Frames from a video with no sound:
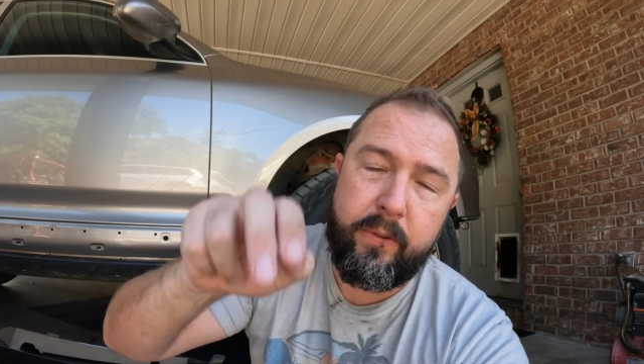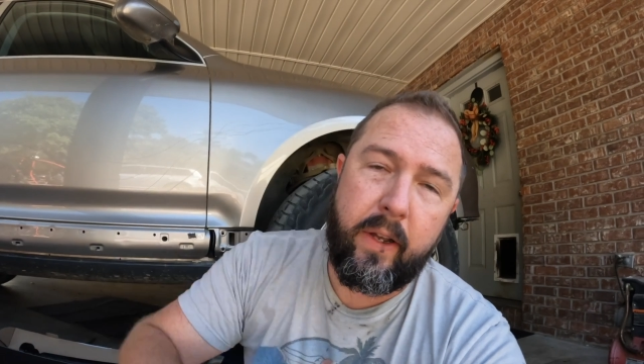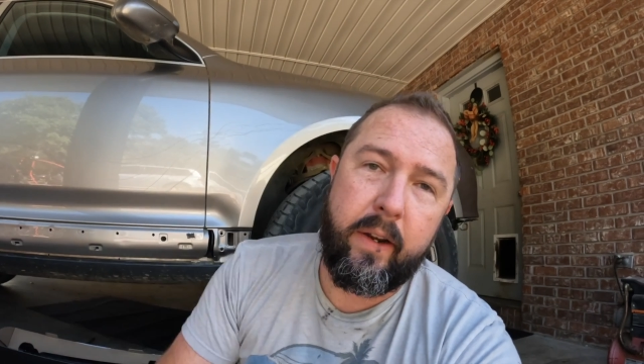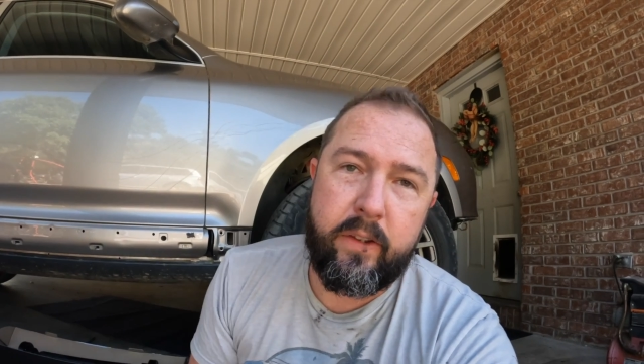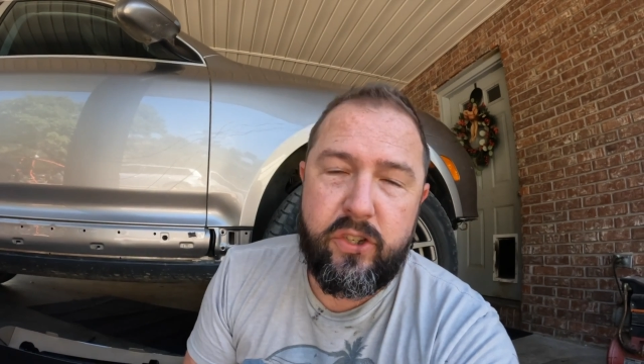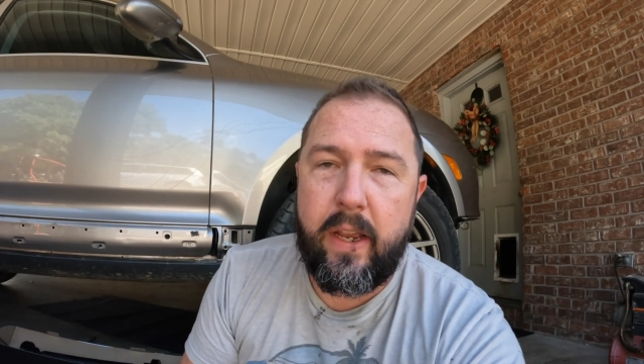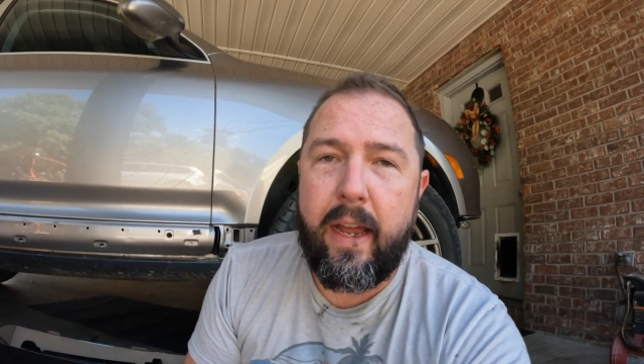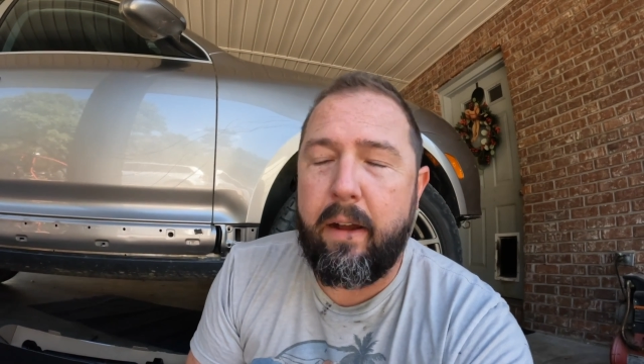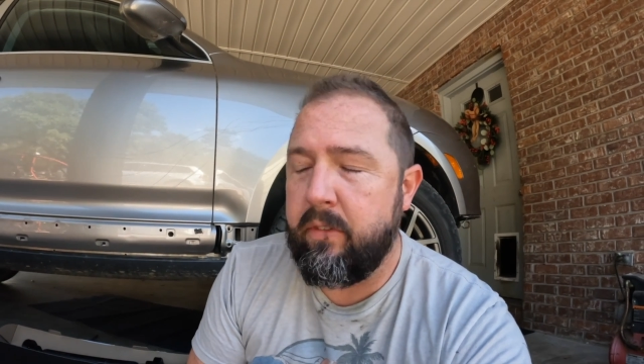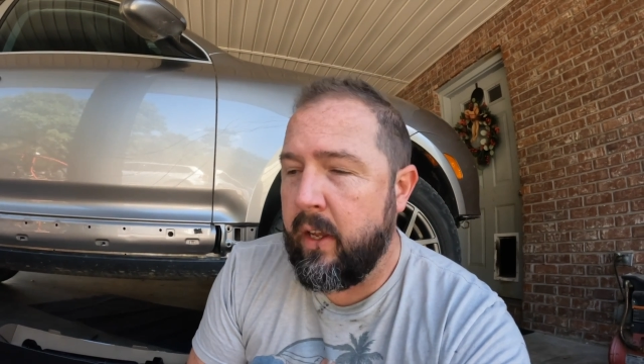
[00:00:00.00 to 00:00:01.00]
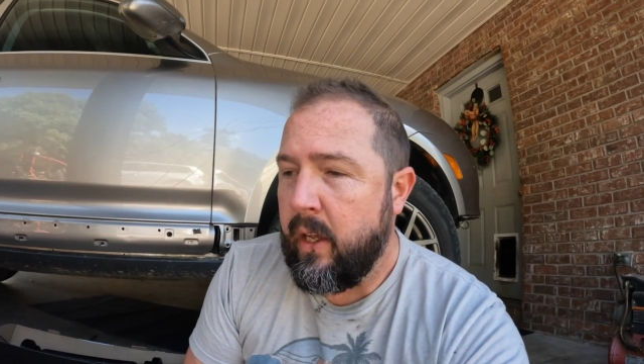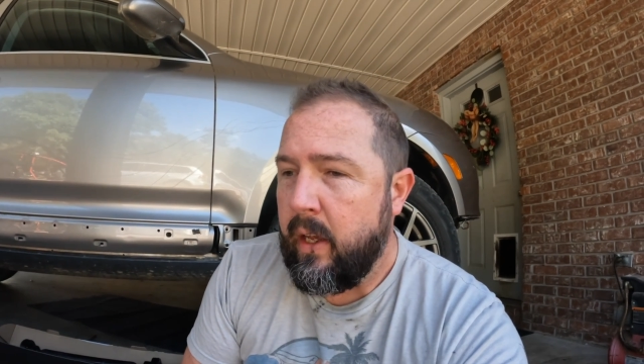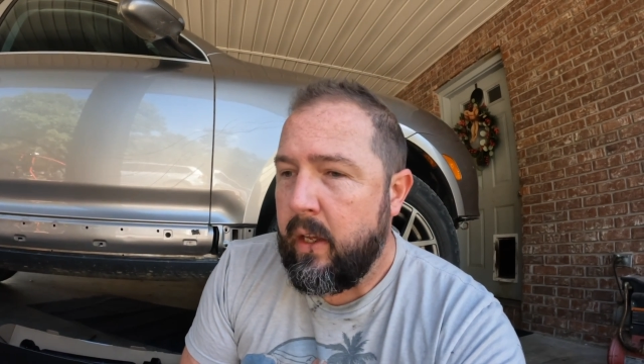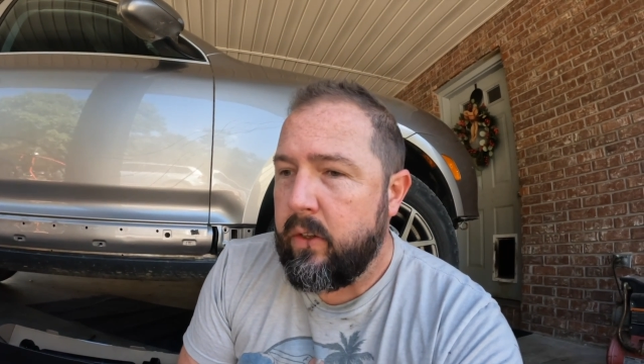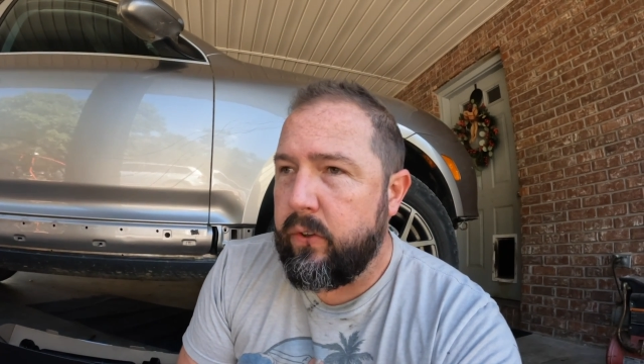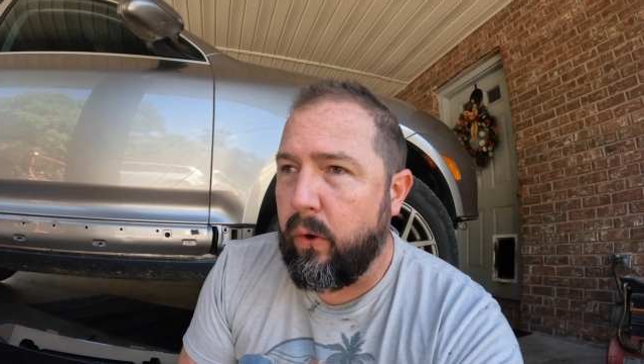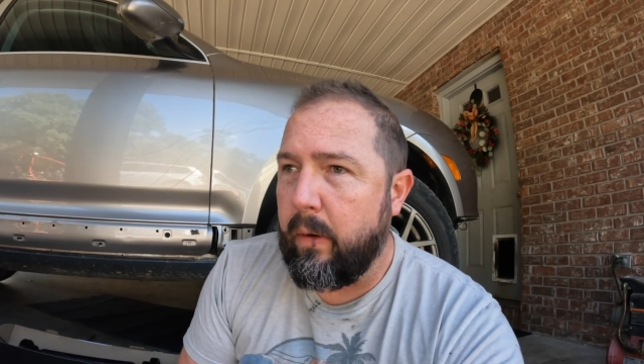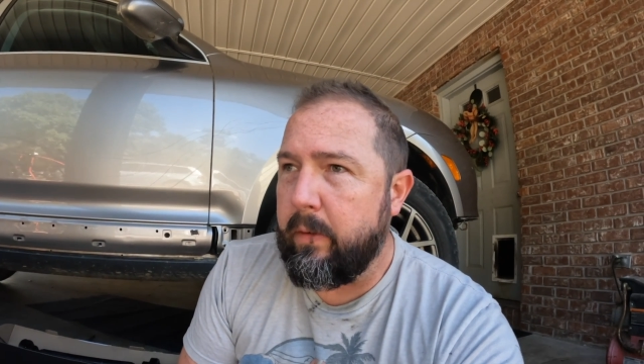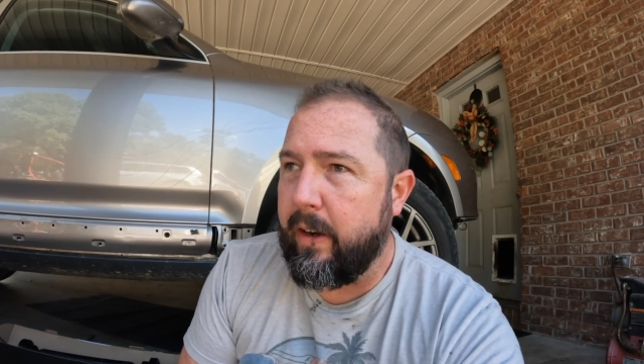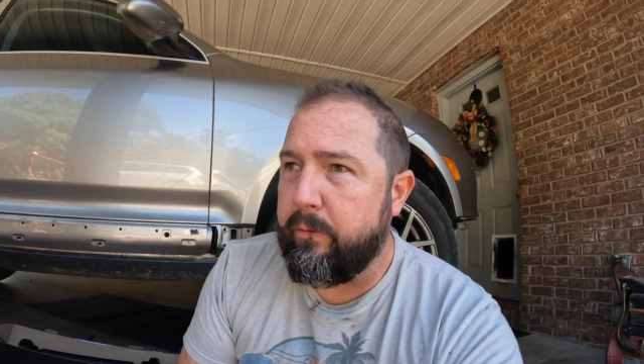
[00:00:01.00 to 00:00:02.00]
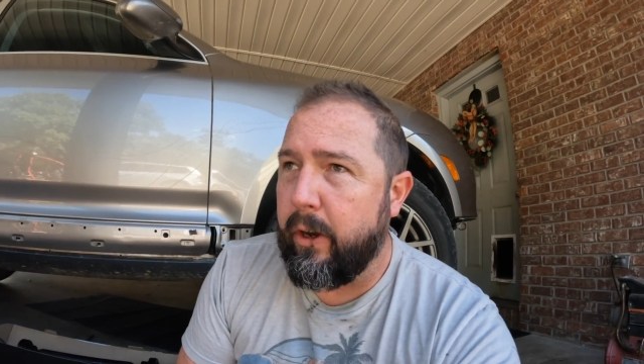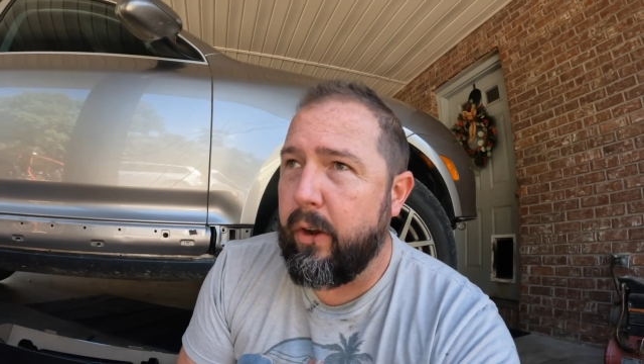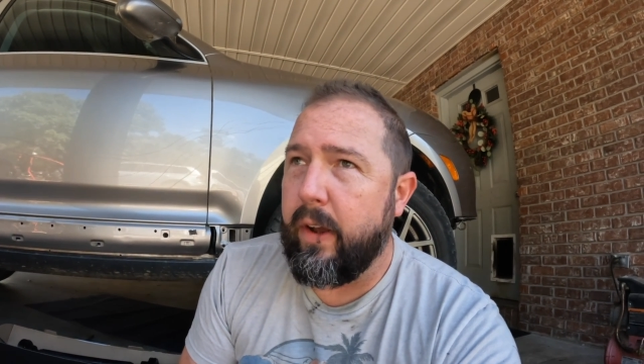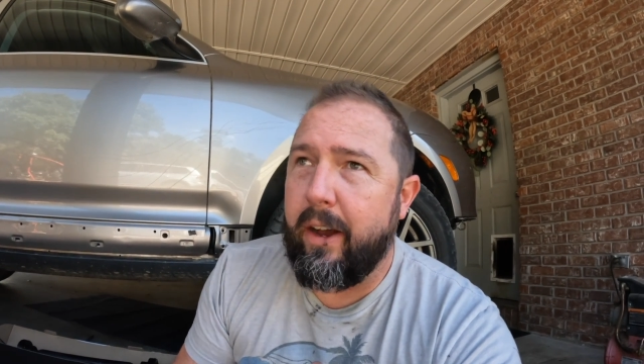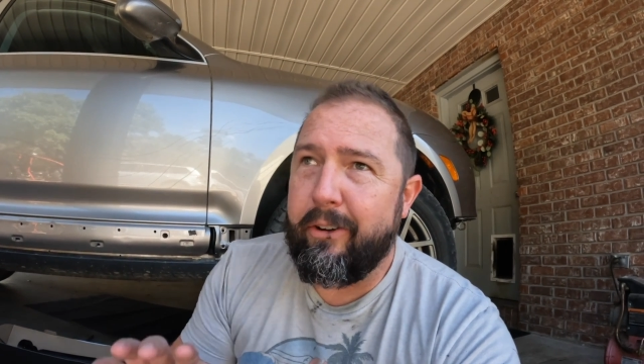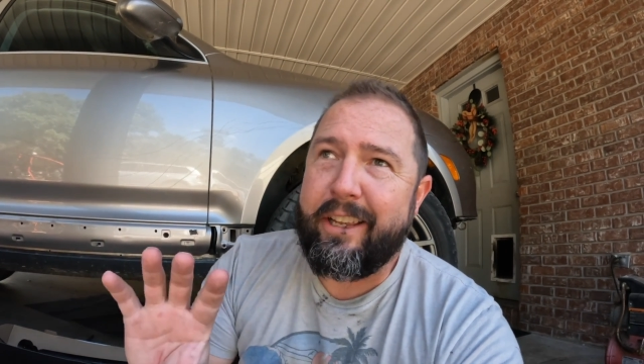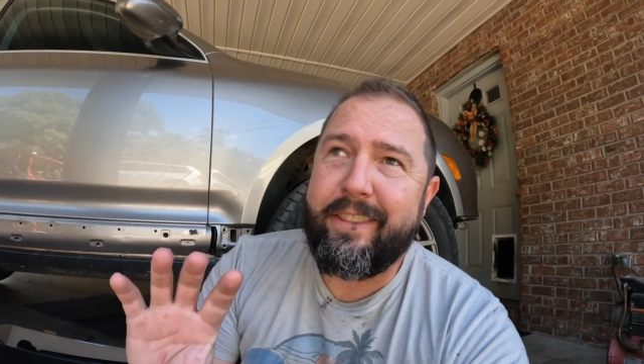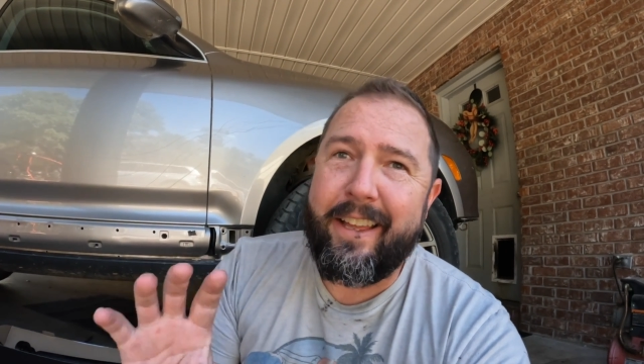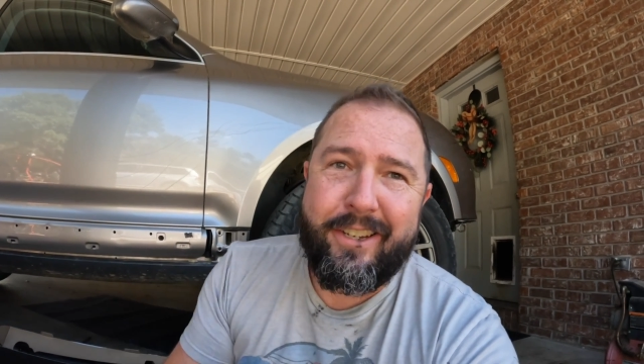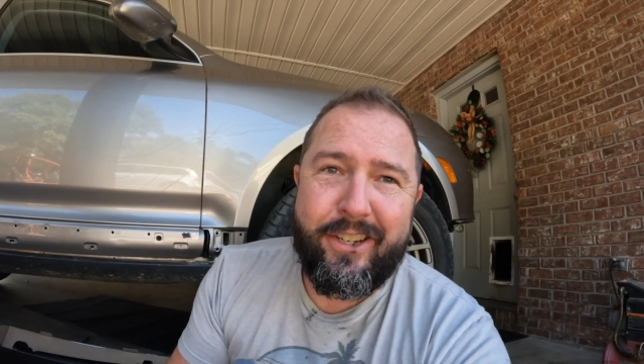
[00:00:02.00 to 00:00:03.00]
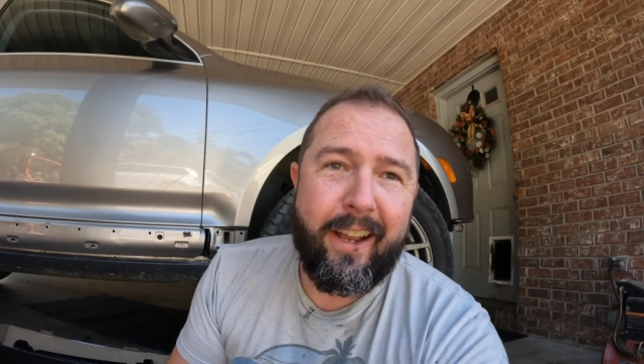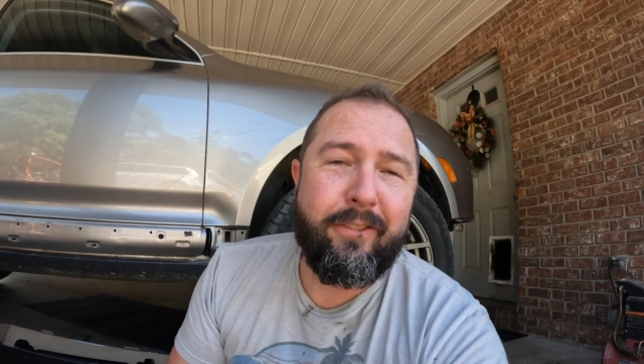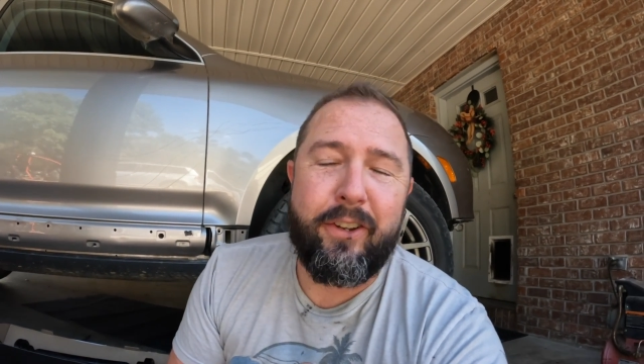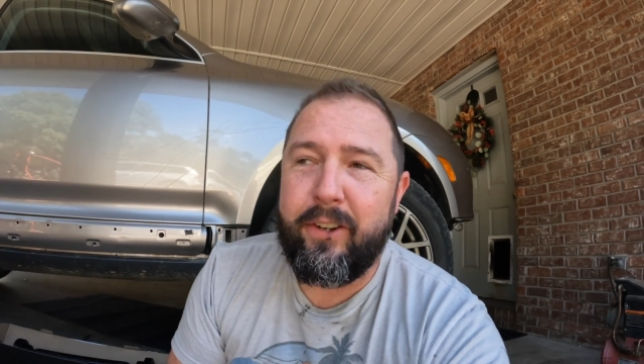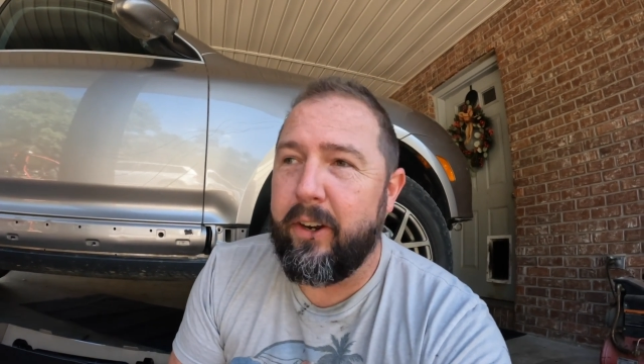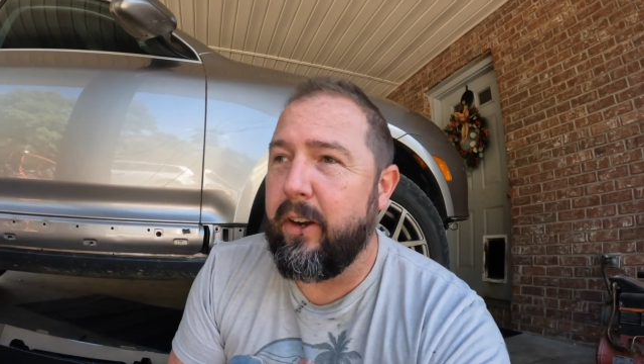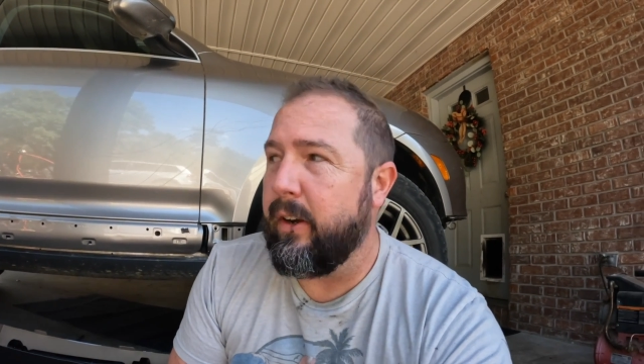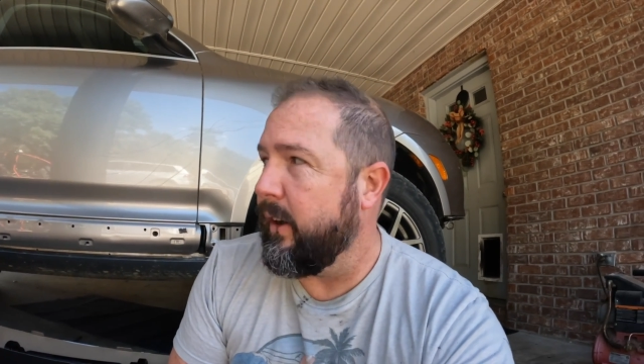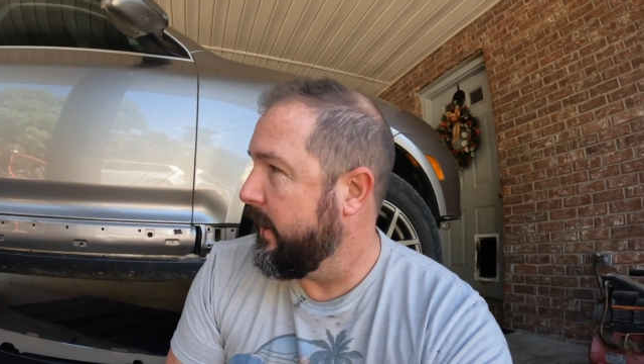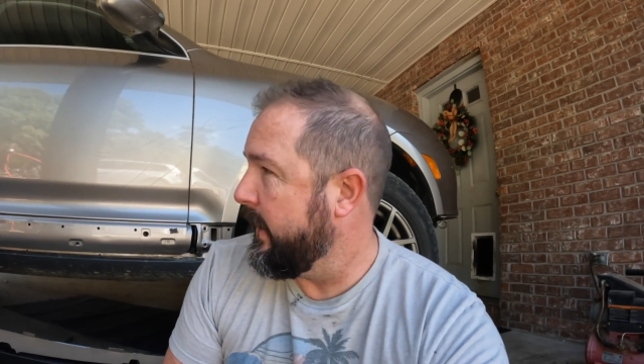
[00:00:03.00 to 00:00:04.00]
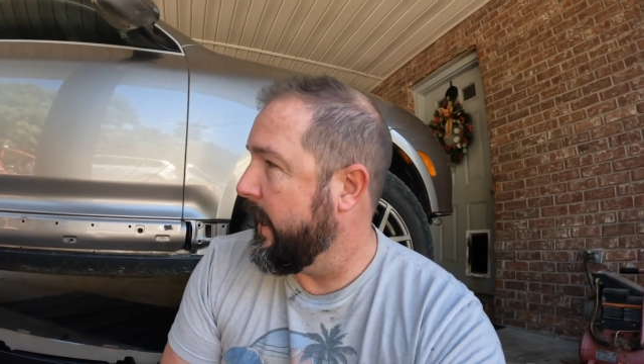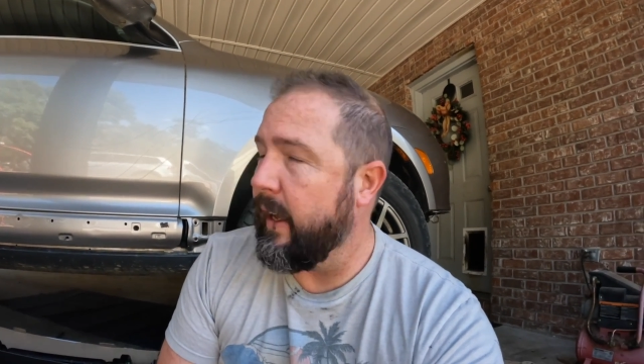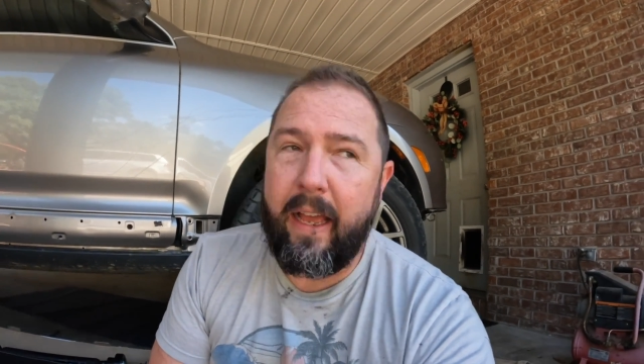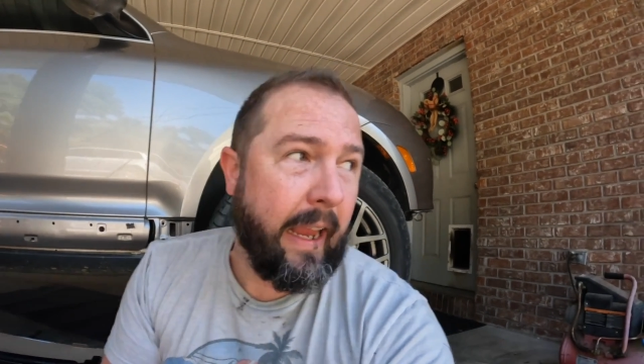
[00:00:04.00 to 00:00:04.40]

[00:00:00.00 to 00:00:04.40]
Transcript: side of the shaft, so I've got to figure out how to get that shaft to turn. I